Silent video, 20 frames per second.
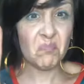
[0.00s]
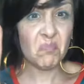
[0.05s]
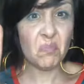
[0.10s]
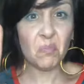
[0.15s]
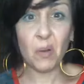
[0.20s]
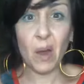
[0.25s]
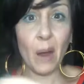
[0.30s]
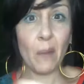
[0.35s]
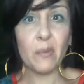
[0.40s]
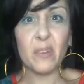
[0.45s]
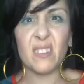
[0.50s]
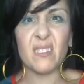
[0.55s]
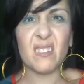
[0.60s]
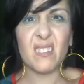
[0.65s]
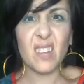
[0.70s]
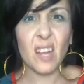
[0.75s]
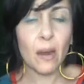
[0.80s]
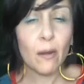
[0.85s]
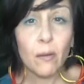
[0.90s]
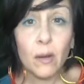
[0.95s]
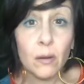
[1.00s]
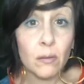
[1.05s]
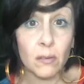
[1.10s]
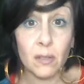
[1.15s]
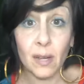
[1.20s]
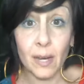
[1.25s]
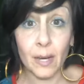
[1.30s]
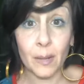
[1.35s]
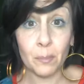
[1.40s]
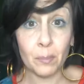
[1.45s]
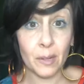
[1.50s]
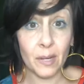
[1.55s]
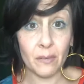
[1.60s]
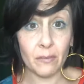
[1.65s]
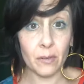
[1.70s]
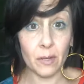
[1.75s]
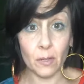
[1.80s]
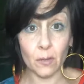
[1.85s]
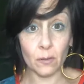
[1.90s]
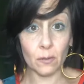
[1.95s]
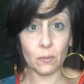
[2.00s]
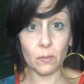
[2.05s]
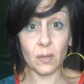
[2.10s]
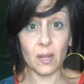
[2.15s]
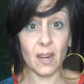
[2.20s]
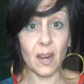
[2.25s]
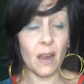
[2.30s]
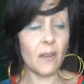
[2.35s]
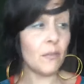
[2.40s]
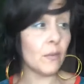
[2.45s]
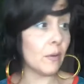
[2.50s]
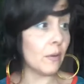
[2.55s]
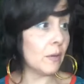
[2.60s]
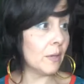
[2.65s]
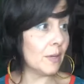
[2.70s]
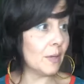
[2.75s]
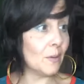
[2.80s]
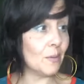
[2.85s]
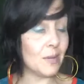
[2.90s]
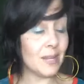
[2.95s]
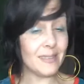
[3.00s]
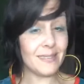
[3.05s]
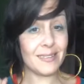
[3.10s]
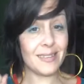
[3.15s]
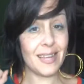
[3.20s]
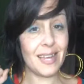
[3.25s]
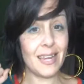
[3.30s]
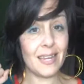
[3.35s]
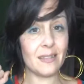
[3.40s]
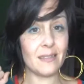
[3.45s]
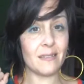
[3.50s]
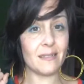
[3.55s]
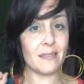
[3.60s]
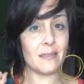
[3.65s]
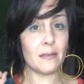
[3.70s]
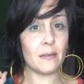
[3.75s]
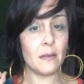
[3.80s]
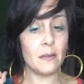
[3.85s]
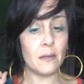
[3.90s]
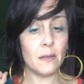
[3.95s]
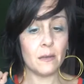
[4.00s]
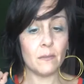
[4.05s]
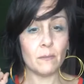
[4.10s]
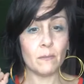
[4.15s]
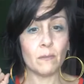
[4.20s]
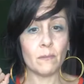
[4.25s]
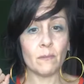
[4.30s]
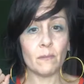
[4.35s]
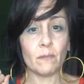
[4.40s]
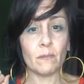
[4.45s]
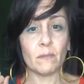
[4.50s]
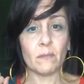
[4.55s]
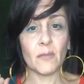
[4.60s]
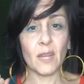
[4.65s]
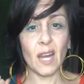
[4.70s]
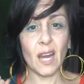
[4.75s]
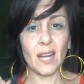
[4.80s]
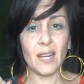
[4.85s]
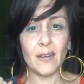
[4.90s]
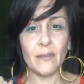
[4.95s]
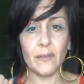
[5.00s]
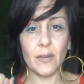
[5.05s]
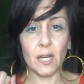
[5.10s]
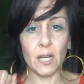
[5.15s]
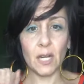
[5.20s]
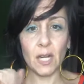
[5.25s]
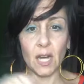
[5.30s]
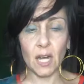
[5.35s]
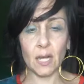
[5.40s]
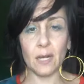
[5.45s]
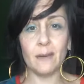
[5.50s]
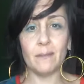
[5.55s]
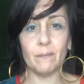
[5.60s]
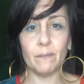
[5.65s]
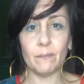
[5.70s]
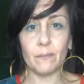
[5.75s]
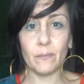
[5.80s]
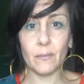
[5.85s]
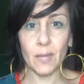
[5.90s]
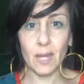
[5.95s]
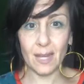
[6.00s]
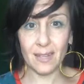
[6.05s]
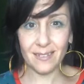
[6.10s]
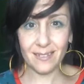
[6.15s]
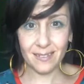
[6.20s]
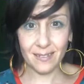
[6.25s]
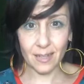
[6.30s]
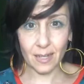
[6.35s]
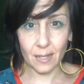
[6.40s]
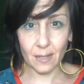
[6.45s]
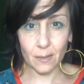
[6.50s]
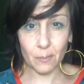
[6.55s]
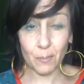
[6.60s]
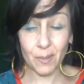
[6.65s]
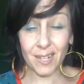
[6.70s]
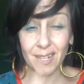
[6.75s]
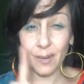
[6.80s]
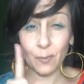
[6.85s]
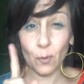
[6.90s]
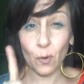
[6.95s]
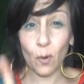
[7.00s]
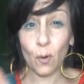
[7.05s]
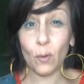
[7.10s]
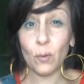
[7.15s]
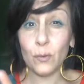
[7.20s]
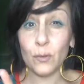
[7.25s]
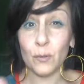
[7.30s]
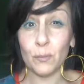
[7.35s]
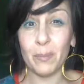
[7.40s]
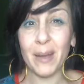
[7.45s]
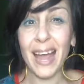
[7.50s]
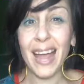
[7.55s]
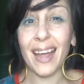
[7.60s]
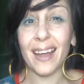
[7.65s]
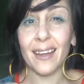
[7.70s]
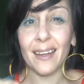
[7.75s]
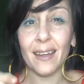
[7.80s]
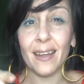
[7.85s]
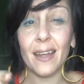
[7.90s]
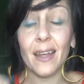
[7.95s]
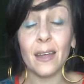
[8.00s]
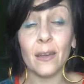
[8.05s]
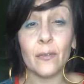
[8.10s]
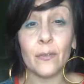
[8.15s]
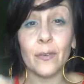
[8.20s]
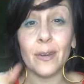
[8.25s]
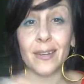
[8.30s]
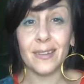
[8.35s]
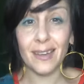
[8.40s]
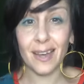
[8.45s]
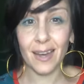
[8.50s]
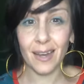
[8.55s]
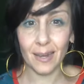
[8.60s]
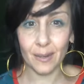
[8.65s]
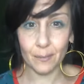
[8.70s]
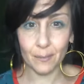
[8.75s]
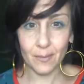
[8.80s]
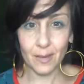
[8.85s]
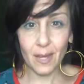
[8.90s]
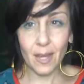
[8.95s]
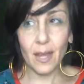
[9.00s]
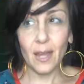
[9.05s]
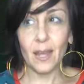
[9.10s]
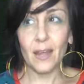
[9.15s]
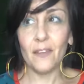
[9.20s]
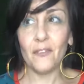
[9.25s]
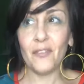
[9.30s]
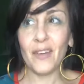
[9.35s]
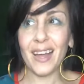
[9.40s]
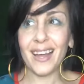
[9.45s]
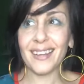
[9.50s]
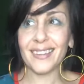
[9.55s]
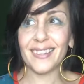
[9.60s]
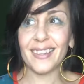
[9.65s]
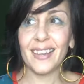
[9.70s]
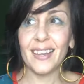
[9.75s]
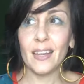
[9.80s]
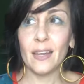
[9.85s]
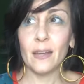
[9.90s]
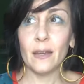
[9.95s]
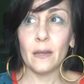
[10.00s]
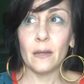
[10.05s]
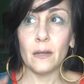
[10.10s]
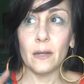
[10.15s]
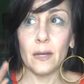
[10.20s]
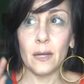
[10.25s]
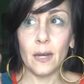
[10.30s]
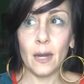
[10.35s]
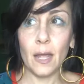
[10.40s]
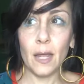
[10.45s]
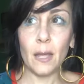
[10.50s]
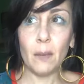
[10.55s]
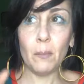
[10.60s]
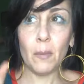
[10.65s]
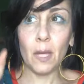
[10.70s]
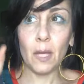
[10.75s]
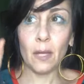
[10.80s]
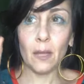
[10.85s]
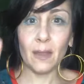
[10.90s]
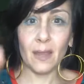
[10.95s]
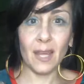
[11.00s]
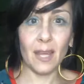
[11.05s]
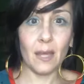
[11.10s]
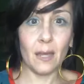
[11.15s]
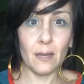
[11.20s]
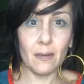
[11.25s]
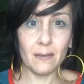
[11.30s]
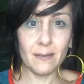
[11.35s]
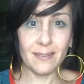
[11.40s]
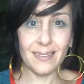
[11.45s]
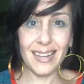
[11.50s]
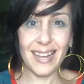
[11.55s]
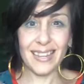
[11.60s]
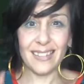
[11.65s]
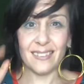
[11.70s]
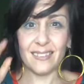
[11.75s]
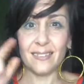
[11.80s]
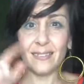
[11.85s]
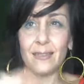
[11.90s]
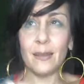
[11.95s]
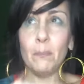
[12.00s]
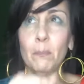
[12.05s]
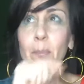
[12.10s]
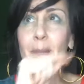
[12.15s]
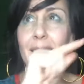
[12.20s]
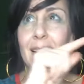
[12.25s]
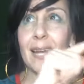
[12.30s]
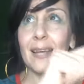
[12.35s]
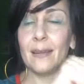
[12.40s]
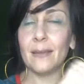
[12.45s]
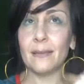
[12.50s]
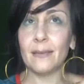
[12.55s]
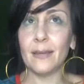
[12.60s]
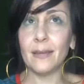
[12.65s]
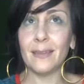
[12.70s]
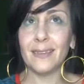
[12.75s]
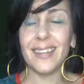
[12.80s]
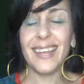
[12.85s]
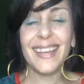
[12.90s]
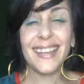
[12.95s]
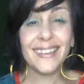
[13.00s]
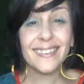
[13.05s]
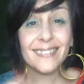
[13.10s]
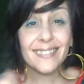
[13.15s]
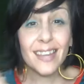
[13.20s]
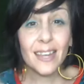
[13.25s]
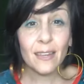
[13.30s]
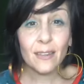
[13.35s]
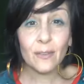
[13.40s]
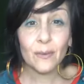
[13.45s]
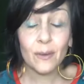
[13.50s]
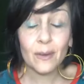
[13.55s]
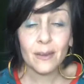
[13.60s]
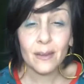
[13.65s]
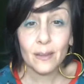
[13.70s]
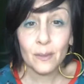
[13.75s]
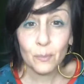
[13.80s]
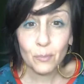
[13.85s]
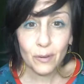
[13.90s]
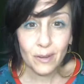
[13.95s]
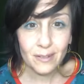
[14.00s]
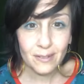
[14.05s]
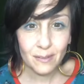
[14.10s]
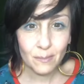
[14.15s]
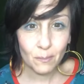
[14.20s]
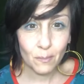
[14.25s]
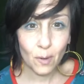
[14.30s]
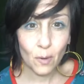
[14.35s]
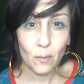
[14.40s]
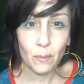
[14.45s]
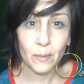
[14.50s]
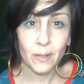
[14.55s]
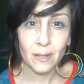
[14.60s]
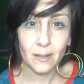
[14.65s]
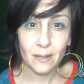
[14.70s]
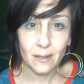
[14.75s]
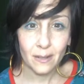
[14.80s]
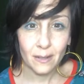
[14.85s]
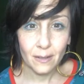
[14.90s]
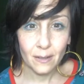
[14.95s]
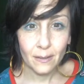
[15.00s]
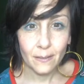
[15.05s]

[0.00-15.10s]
why we stereotype even or whatever. It's kind of a gut instinct, but it will hold you back every time. In fact, naming things and symbolizing things takes you out of the present moment.